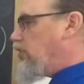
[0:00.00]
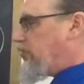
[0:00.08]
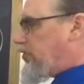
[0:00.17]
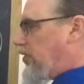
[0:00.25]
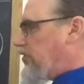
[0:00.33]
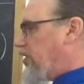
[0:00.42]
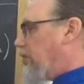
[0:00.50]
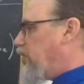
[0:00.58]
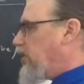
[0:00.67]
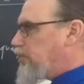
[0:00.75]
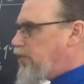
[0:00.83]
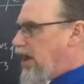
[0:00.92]
stirs up
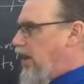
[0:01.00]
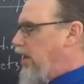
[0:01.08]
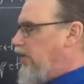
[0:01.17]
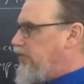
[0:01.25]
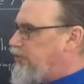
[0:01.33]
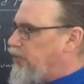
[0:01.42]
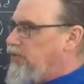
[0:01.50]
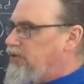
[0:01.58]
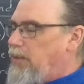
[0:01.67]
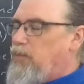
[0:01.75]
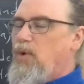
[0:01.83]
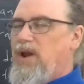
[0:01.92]
this bile, stirs
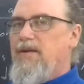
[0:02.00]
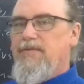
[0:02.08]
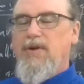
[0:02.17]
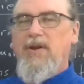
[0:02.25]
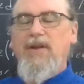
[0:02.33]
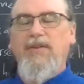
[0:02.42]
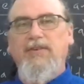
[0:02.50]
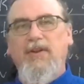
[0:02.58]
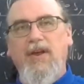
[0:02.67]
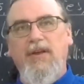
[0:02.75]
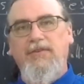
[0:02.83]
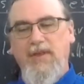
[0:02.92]
up whatever it is in
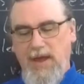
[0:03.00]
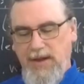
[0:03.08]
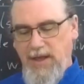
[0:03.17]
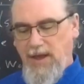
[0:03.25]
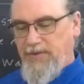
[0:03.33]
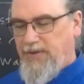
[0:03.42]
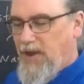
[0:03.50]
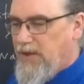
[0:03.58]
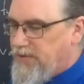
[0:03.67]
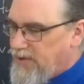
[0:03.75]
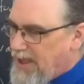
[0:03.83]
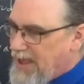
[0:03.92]
us that gets
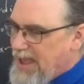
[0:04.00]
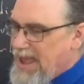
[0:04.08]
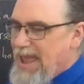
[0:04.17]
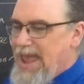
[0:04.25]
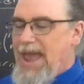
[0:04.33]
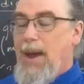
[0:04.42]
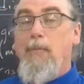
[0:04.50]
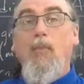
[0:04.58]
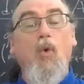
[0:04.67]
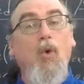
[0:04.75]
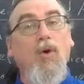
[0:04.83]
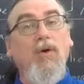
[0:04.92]
us
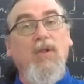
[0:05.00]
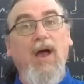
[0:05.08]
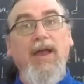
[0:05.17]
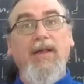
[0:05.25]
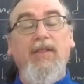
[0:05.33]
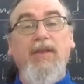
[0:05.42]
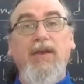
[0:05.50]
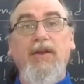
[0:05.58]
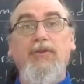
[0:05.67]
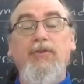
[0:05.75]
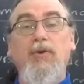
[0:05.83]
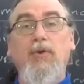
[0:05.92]
more likely
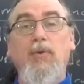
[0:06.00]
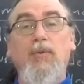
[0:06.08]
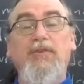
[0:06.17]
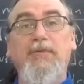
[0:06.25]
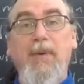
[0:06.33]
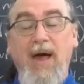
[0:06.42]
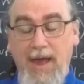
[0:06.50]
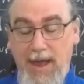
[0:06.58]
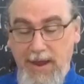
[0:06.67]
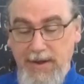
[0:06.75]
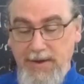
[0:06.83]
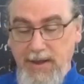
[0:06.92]
to
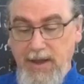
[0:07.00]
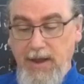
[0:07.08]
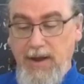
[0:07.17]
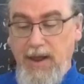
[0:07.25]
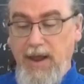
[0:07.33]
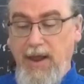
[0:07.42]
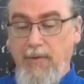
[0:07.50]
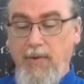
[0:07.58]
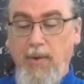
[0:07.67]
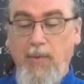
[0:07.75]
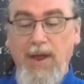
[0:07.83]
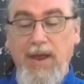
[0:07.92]
respond in
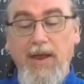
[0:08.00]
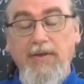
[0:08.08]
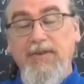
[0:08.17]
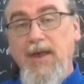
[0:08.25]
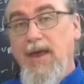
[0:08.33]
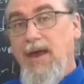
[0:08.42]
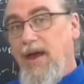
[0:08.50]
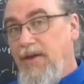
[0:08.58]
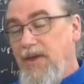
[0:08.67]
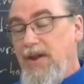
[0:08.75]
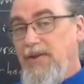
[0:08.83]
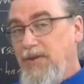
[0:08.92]
angry ways. And
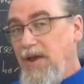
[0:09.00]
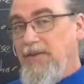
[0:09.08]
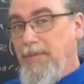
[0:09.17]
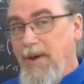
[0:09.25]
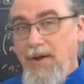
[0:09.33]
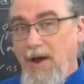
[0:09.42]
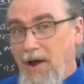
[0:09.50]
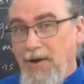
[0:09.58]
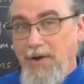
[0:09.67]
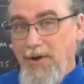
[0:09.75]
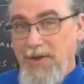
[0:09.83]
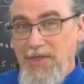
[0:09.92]
then he talks about
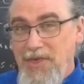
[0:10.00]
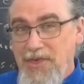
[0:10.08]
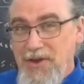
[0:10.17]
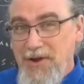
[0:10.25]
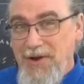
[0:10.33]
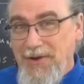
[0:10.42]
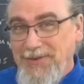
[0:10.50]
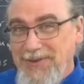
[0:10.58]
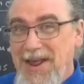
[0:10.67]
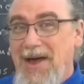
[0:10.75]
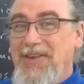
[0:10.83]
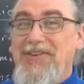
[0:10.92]
hunger and thirst.
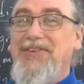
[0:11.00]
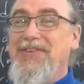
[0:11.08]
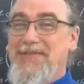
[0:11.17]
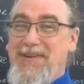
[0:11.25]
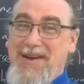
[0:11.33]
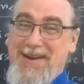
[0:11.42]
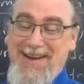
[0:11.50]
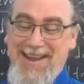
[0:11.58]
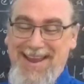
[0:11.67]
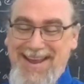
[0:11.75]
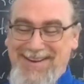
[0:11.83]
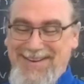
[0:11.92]
Now, this is a
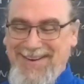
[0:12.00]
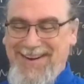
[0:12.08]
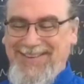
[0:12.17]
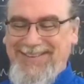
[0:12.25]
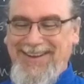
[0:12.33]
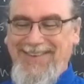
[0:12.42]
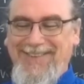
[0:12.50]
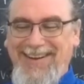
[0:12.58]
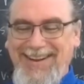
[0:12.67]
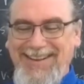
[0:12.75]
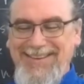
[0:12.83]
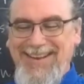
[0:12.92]
very interesting
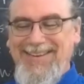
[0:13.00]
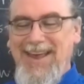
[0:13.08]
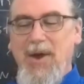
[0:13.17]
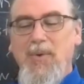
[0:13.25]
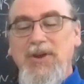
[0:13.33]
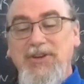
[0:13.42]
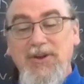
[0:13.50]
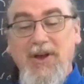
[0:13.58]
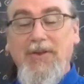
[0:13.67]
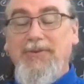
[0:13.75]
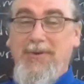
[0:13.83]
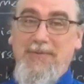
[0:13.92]
one. He says, we should
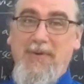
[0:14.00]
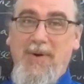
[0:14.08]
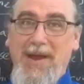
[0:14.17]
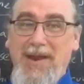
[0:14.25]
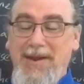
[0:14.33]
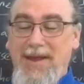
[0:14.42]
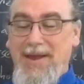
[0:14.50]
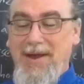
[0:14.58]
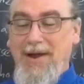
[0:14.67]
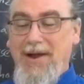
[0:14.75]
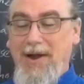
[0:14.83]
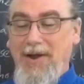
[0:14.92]
also avoid
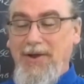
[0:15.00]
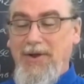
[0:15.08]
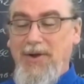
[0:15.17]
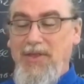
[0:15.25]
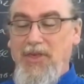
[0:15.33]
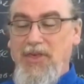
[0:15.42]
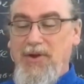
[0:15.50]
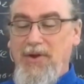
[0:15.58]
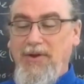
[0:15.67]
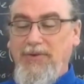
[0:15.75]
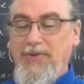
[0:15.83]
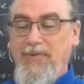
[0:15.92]
hunger and
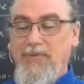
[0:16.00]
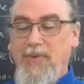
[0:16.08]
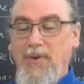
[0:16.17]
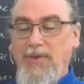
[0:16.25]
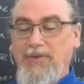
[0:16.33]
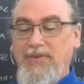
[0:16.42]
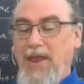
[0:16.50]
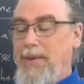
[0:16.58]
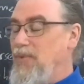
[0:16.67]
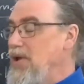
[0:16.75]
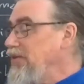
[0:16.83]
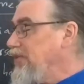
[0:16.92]
thirst for the
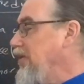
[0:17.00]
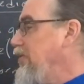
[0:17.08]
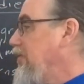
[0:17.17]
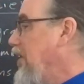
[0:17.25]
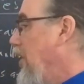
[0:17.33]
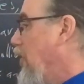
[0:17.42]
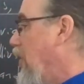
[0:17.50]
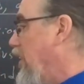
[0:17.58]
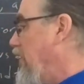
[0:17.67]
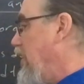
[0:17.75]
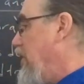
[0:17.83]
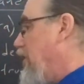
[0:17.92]
same reasons. What do?
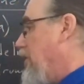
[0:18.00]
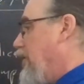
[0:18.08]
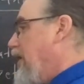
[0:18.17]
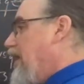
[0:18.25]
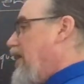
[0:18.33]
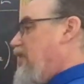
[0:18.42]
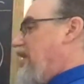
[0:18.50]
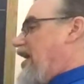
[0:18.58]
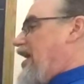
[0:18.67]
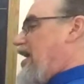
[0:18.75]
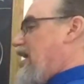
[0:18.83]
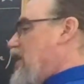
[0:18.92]
They